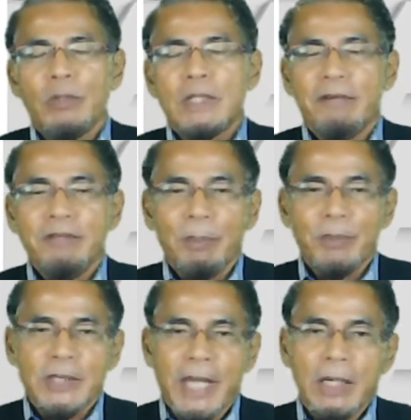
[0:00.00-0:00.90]
which
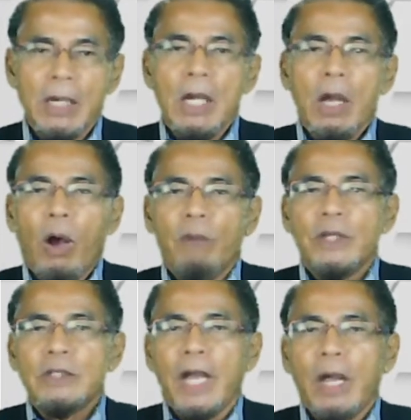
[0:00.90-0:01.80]
70% of
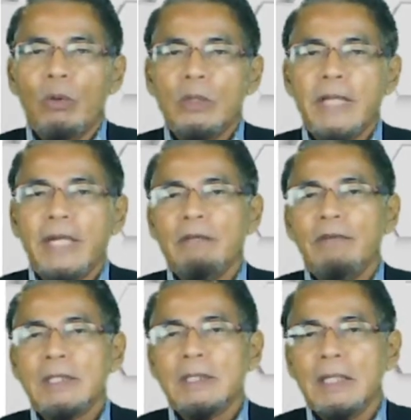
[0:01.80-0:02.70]
the shareholder and
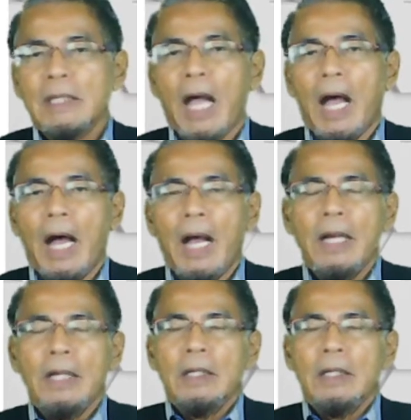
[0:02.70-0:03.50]
investor are